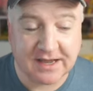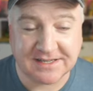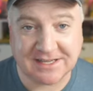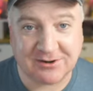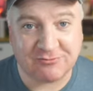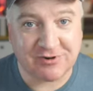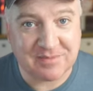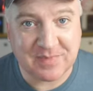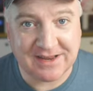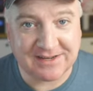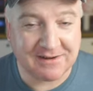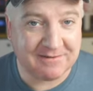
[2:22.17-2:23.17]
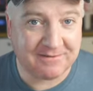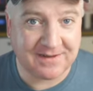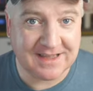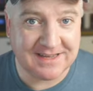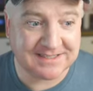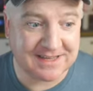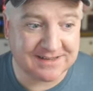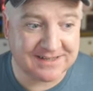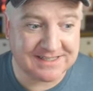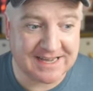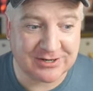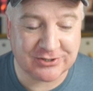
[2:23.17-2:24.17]
has that rapid phase
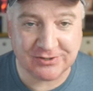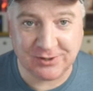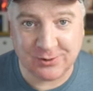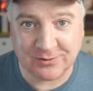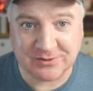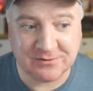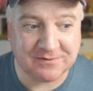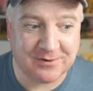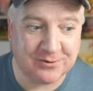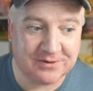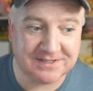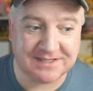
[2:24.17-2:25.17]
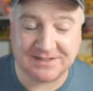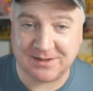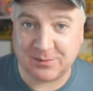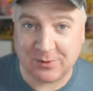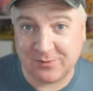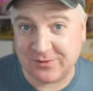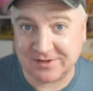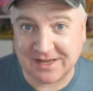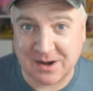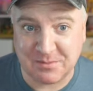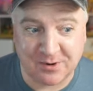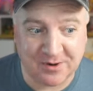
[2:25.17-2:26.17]
detection autofocus as the other
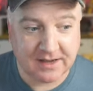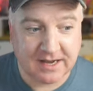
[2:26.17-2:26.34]
camera,